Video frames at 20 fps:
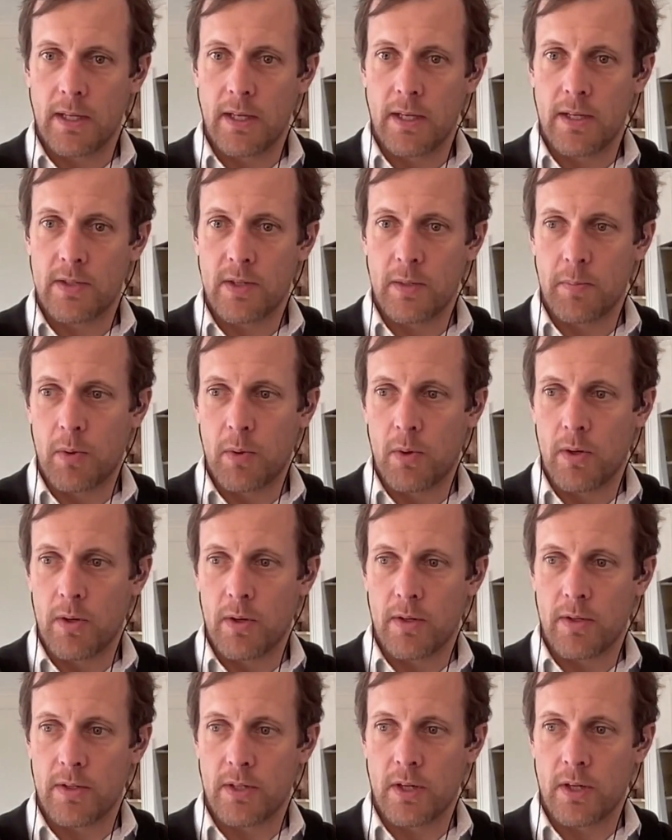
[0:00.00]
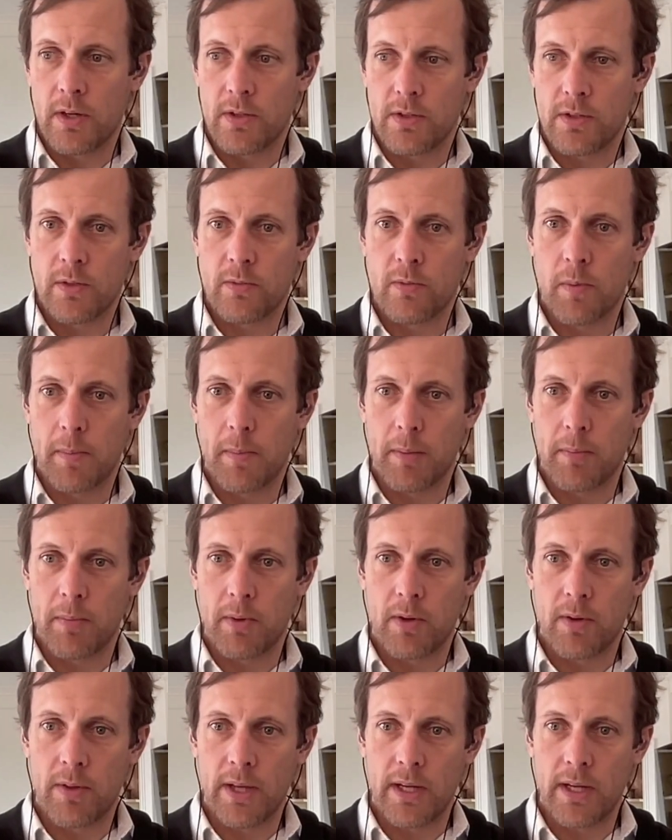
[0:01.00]
it is important to also
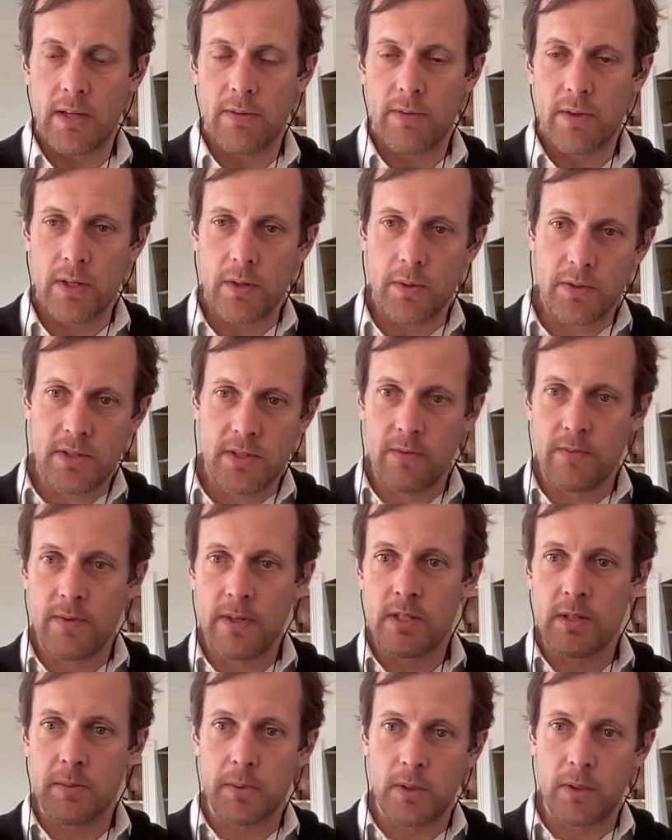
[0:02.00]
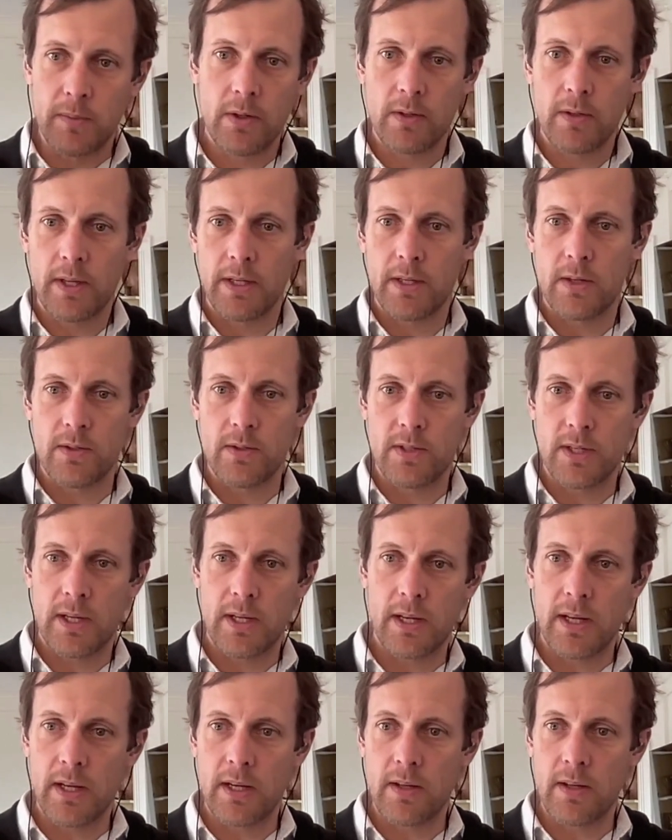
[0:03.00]
remember that even though it's invisible, like you said,
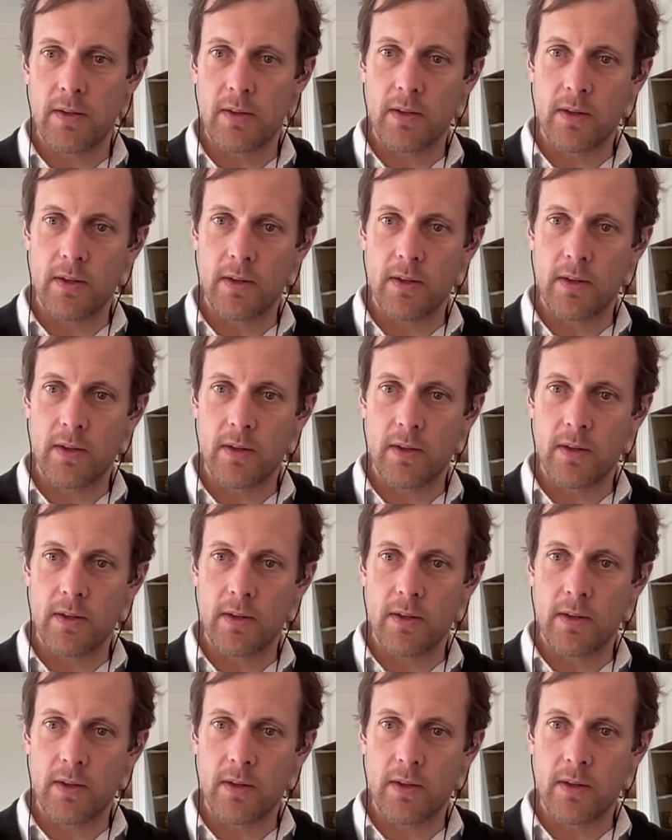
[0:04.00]
Andy,